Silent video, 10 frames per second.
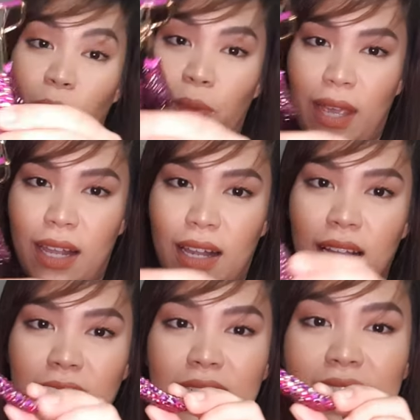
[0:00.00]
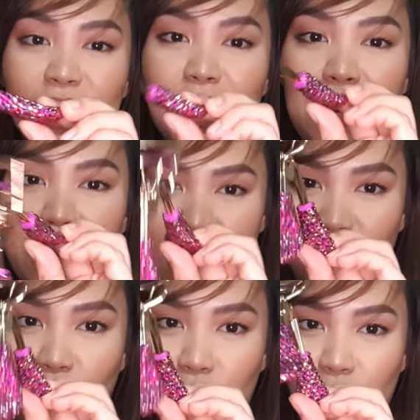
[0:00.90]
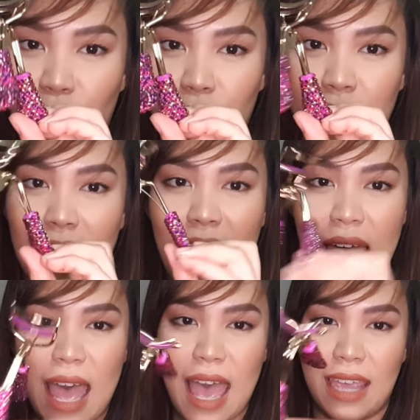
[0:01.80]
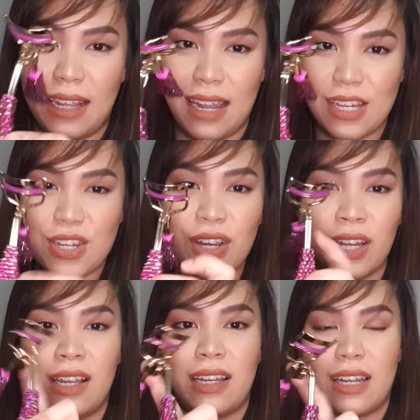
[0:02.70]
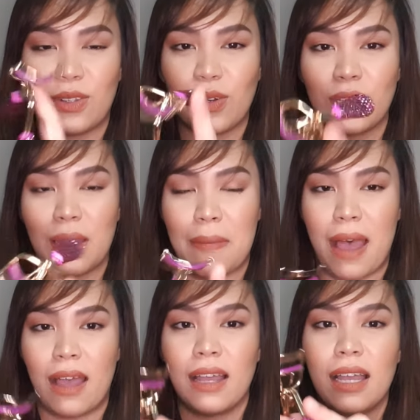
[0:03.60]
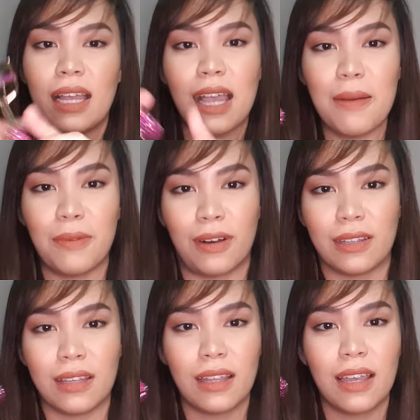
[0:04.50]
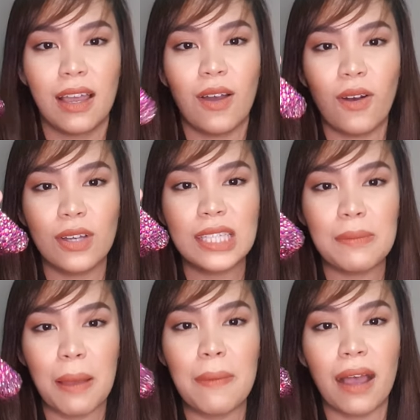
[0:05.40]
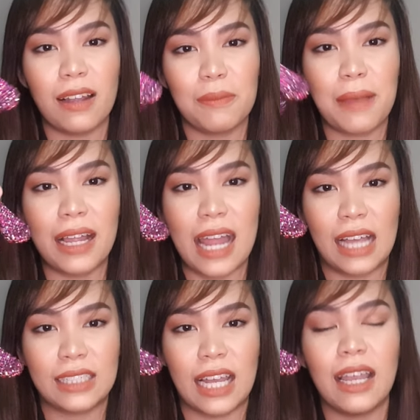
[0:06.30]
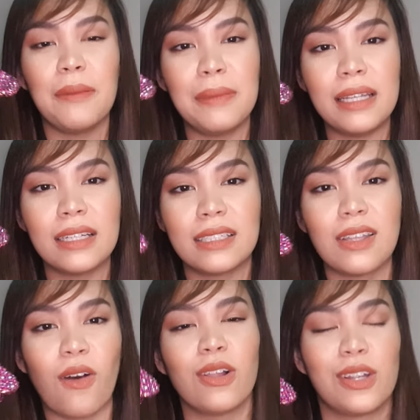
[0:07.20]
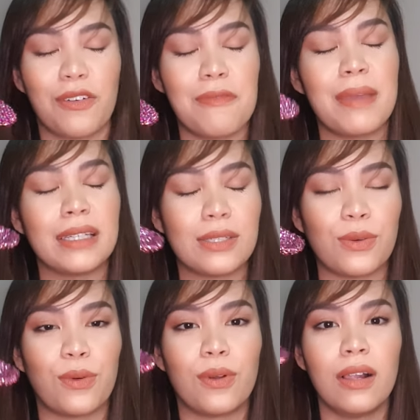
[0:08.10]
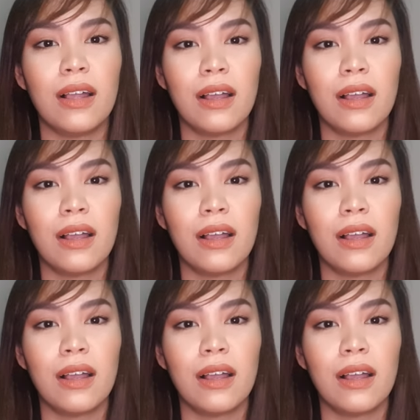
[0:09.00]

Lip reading: Well, tingnan nyo naman tong eyelash curler na to, diba? Come on. Oh, diba? Bakalang bakla siya. I mean, it's the color of my soul.